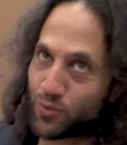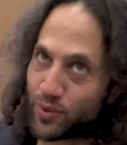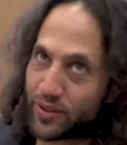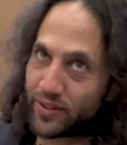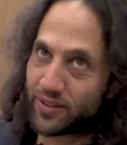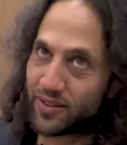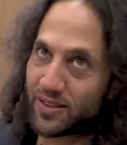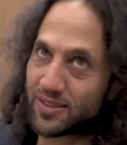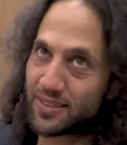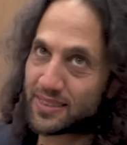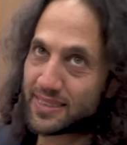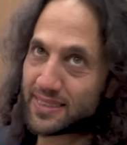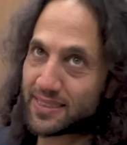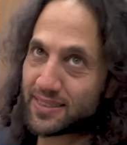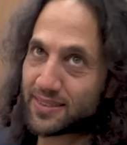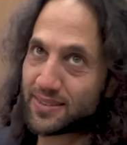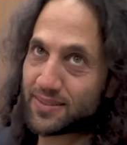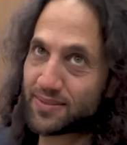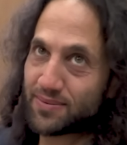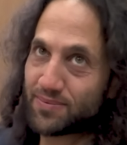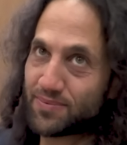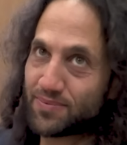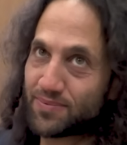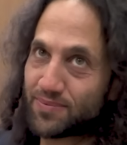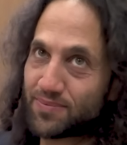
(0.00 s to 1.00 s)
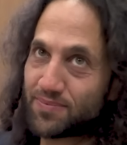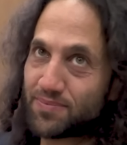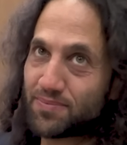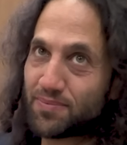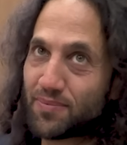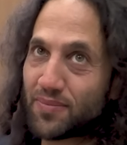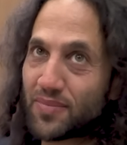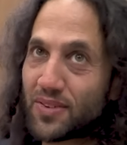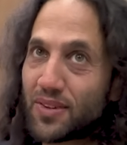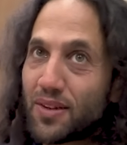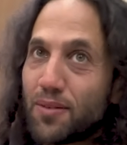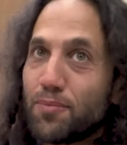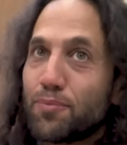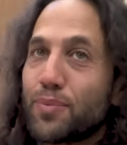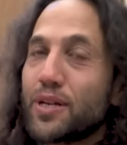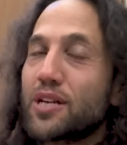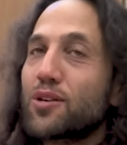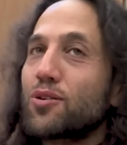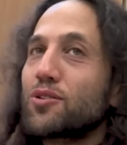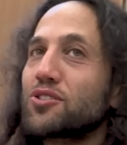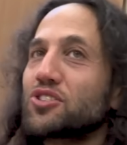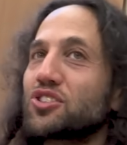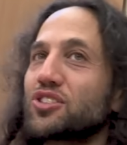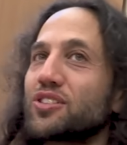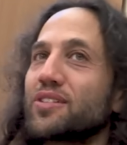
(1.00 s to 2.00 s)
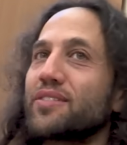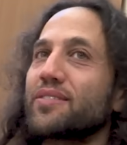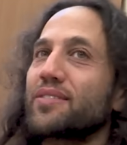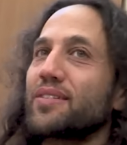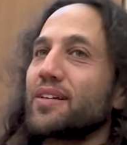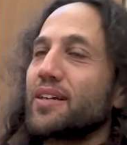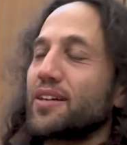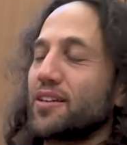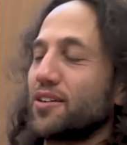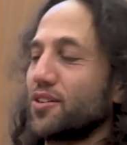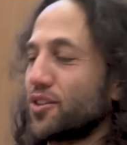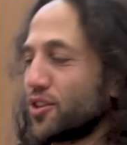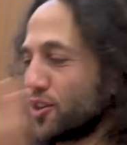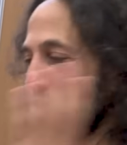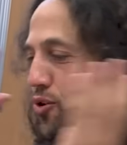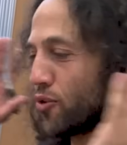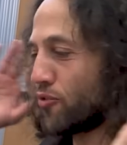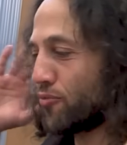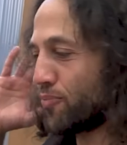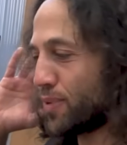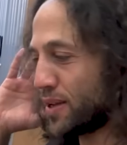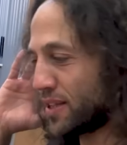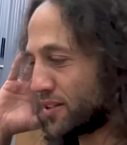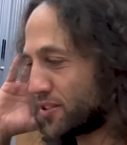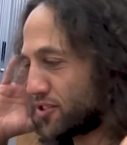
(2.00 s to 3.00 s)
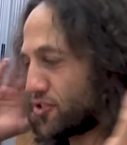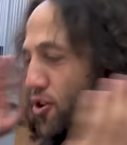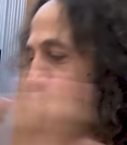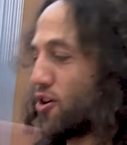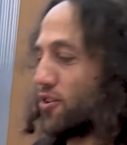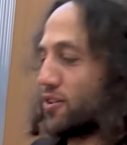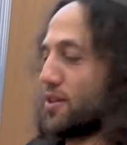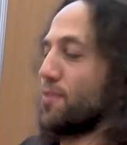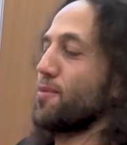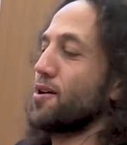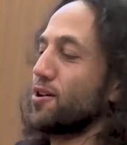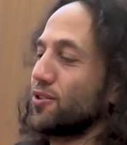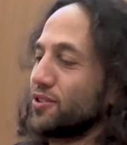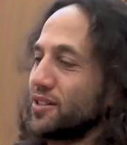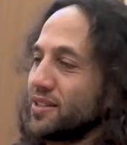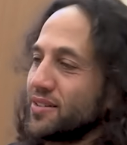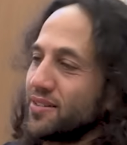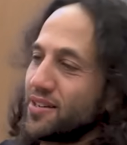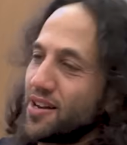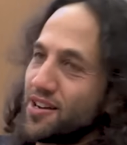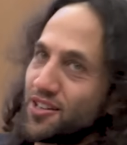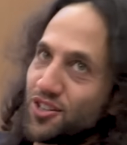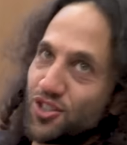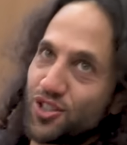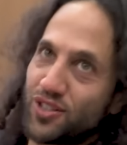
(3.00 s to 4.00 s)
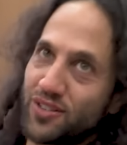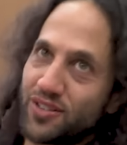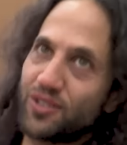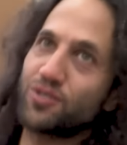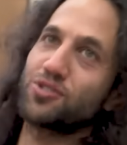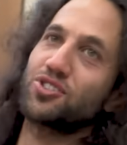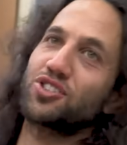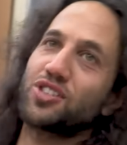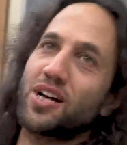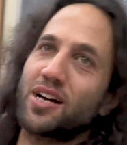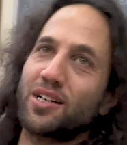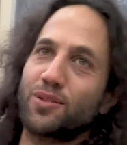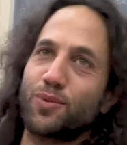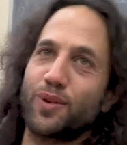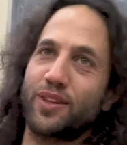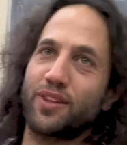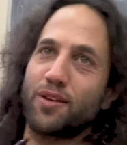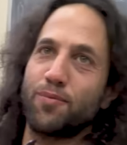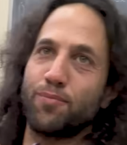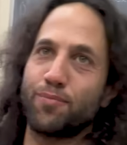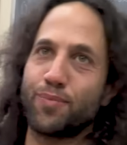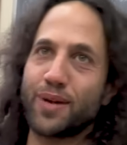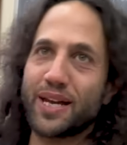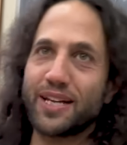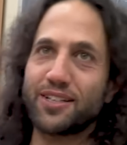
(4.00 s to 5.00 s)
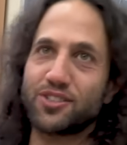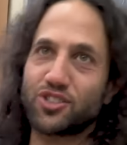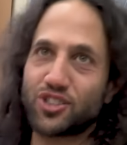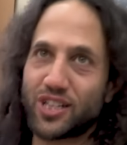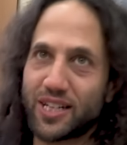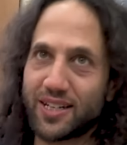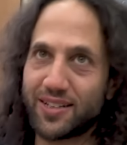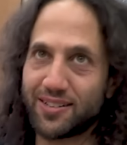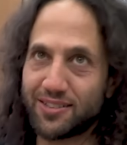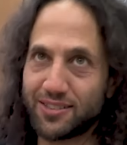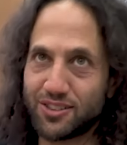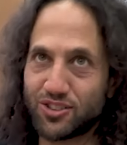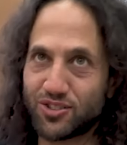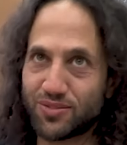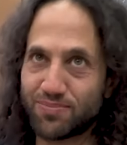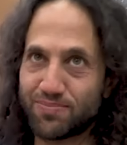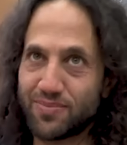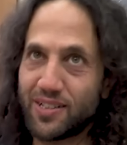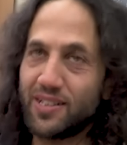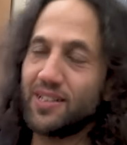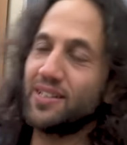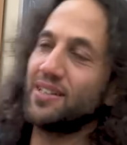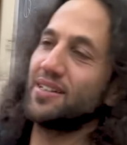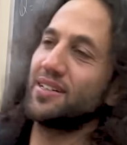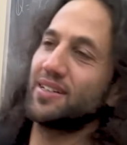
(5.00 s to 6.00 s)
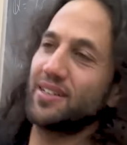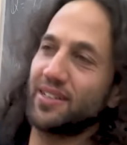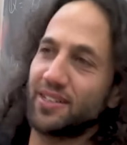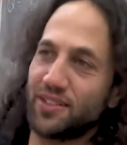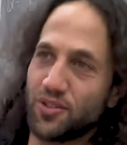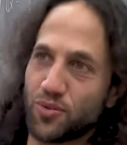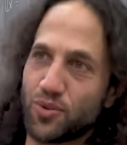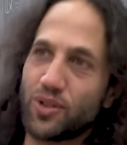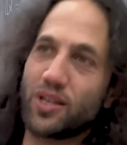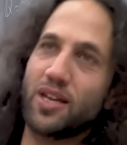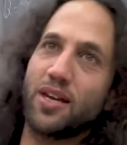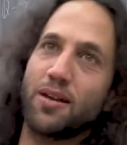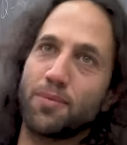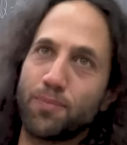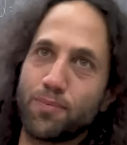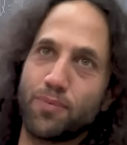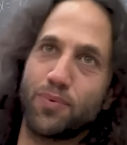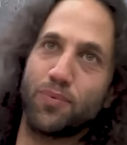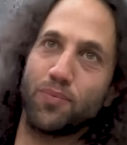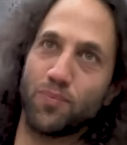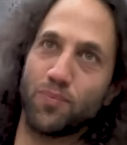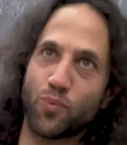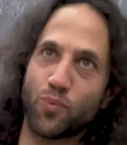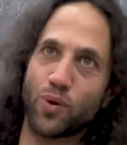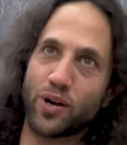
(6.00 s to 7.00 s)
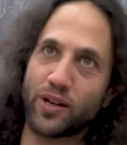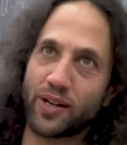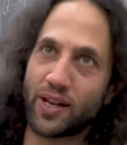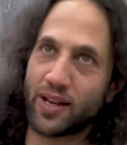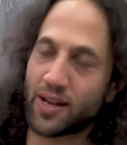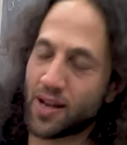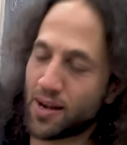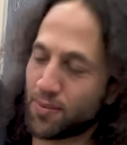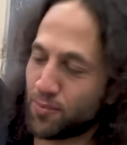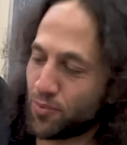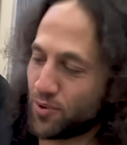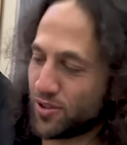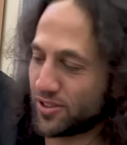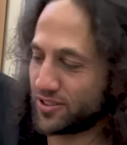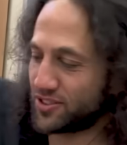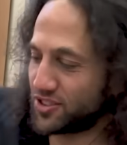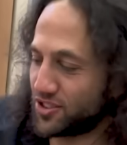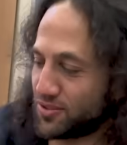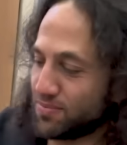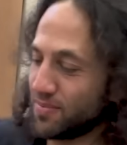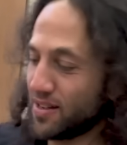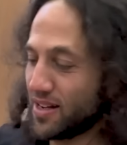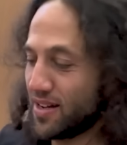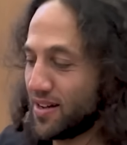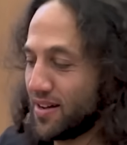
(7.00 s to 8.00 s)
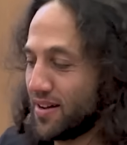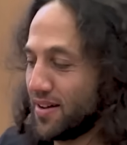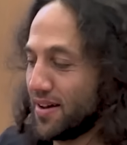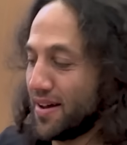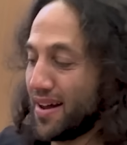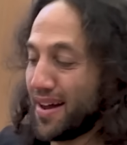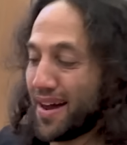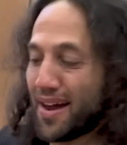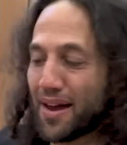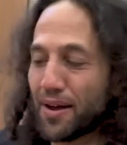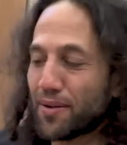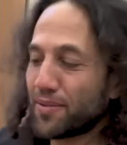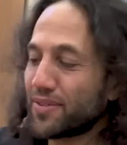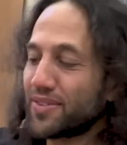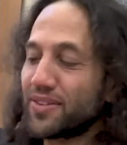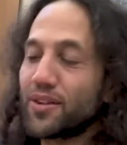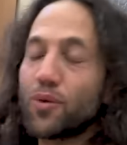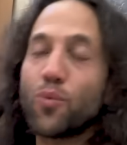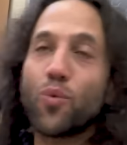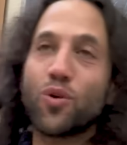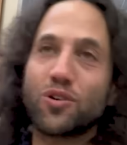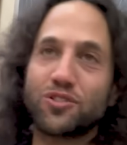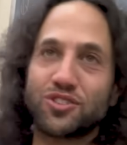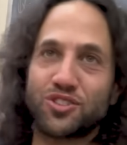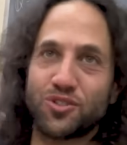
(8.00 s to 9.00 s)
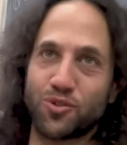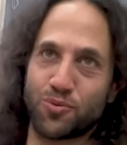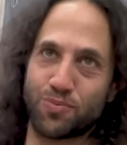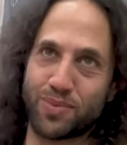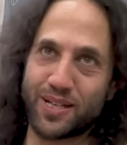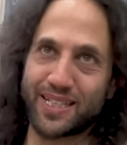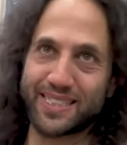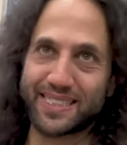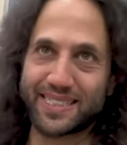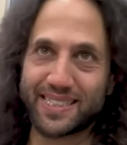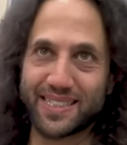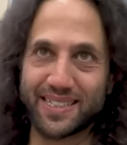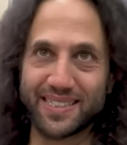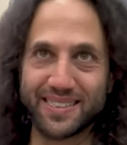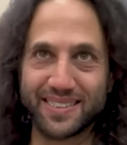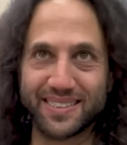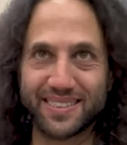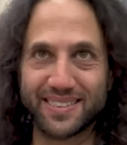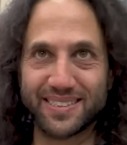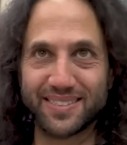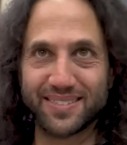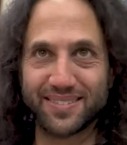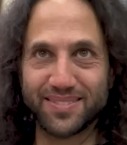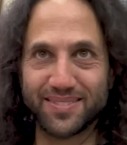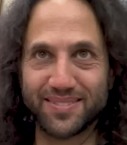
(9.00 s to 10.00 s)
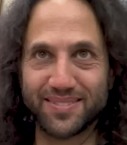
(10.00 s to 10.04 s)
with this because you've been taught about induction. You start with a base case and you keep working upwards. There was no base case.